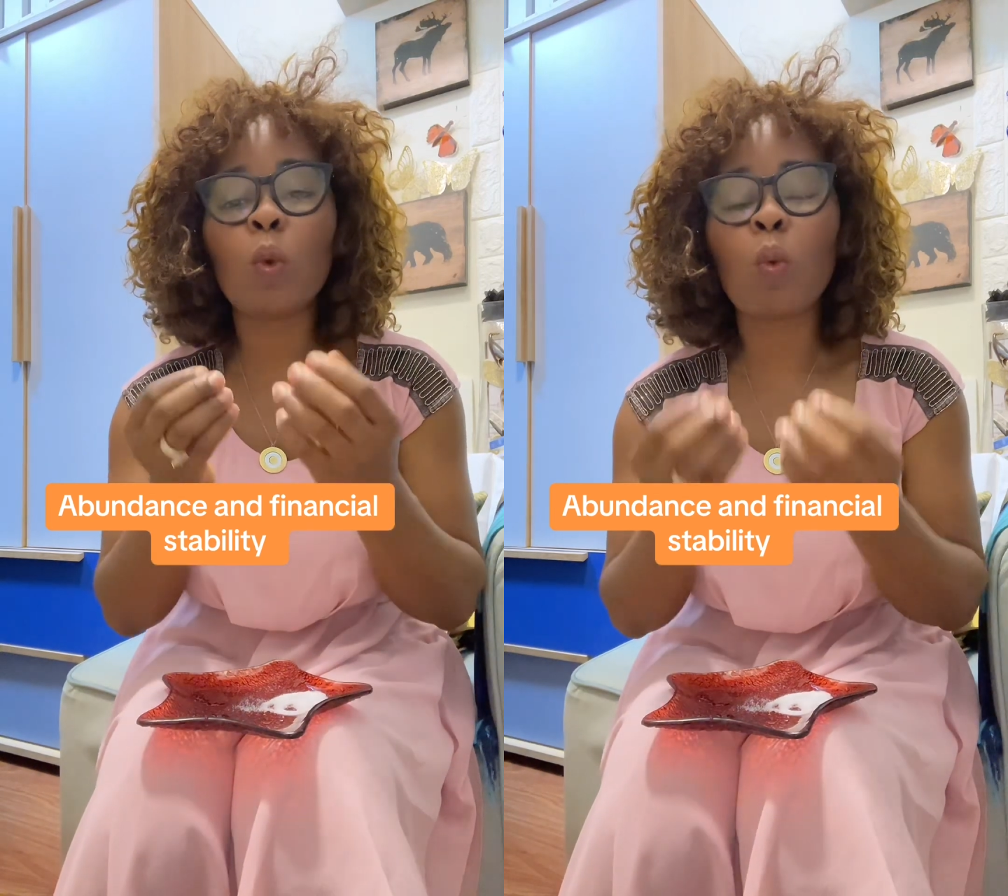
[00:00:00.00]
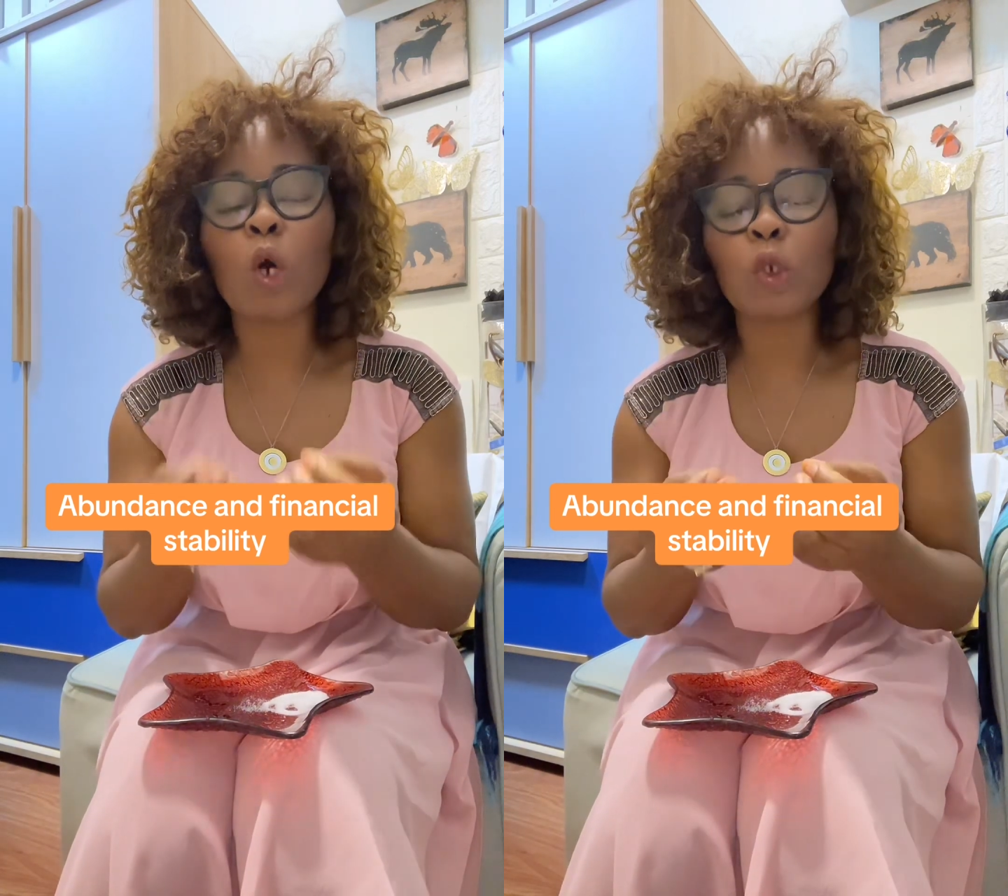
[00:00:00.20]

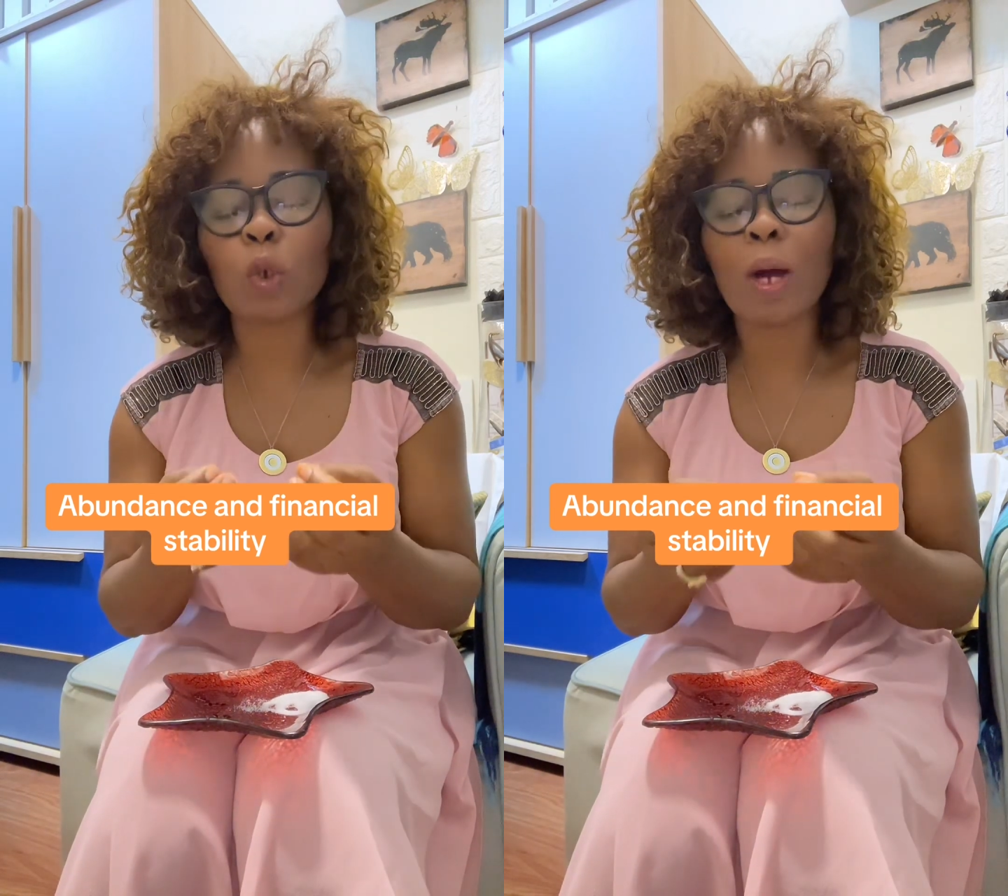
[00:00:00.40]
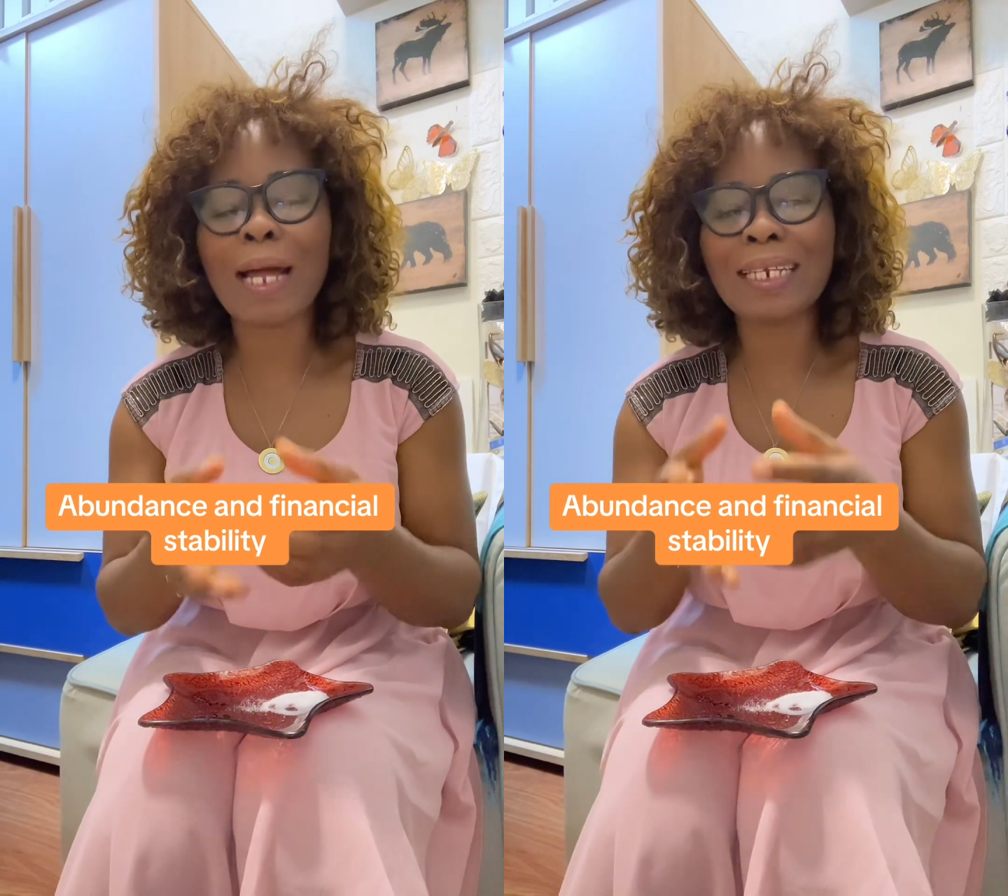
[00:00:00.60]
wash
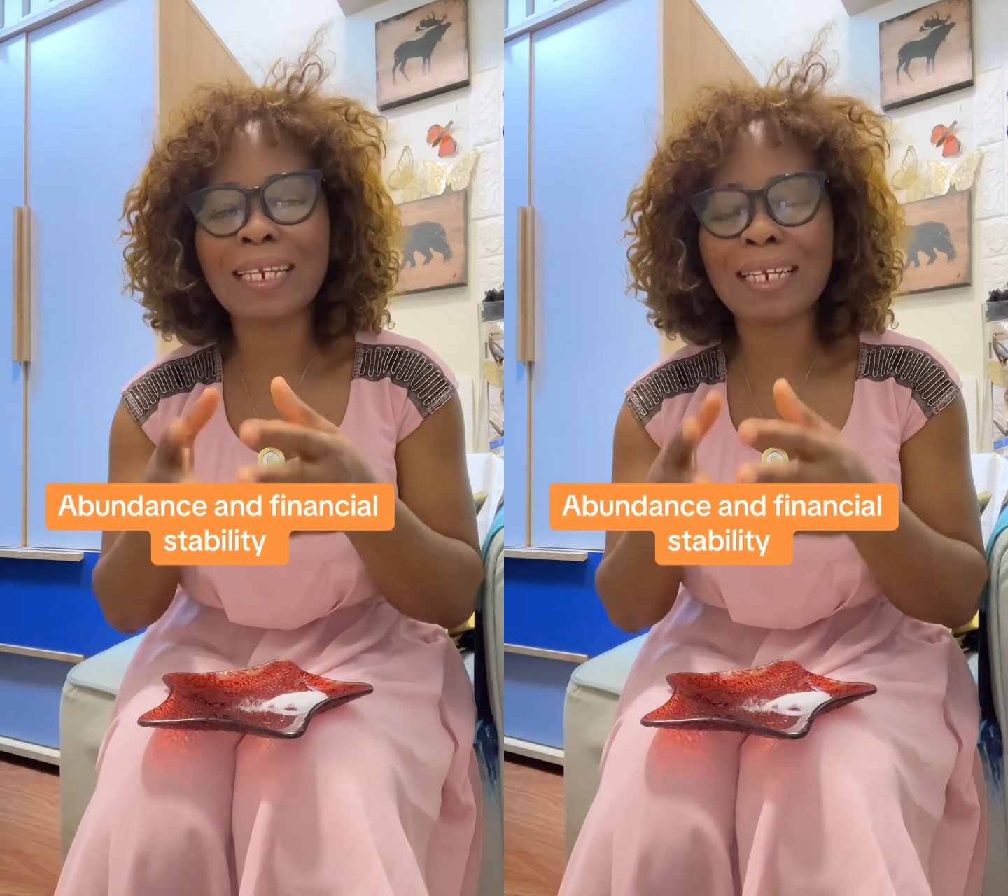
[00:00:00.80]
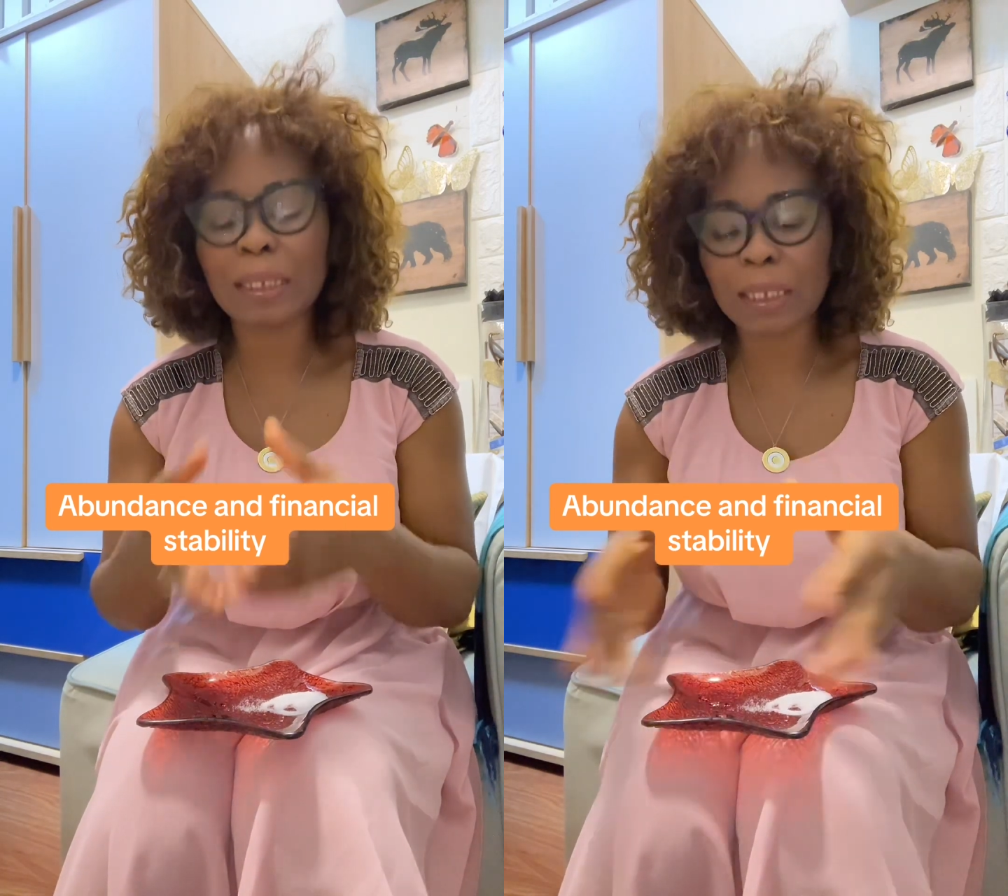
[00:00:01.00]
your hand
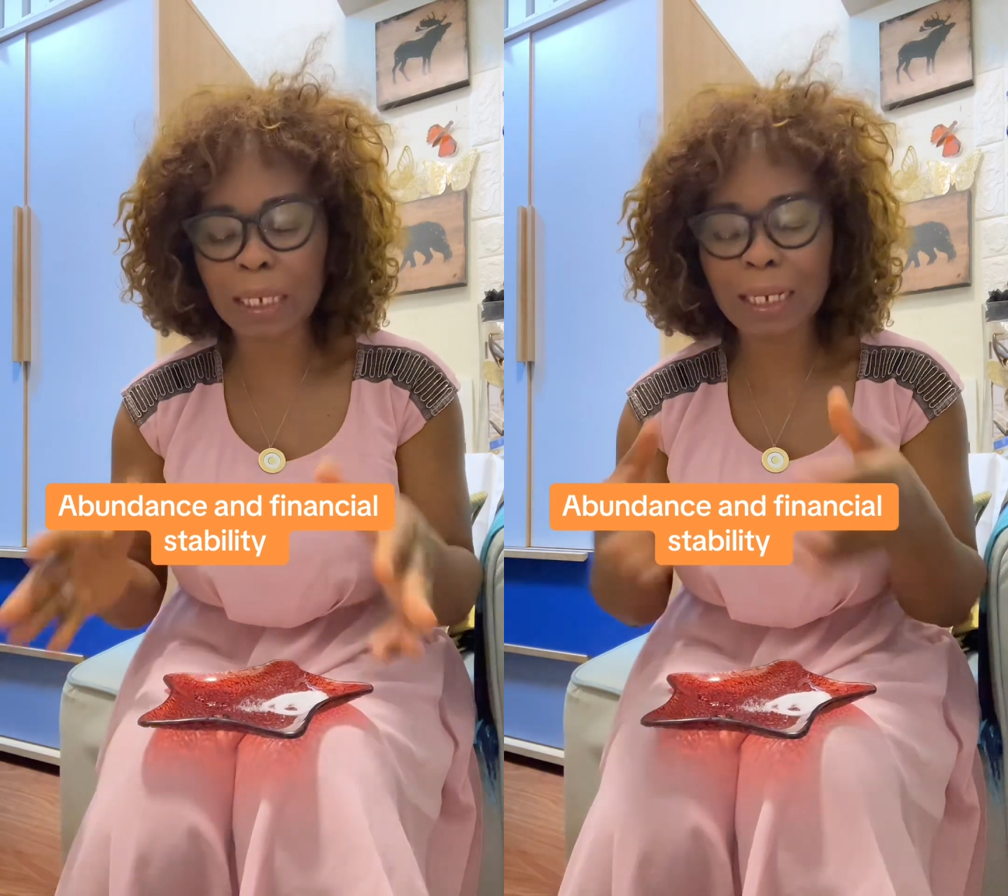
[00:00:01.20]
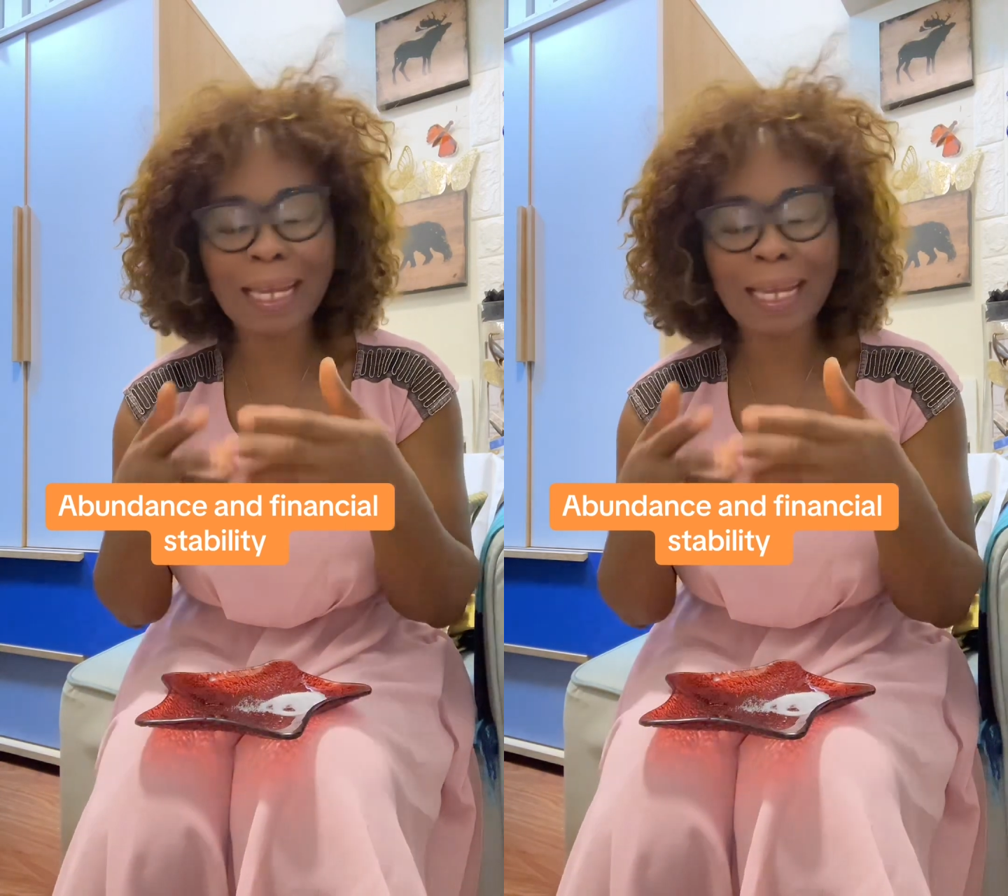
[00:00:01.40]
in the sink,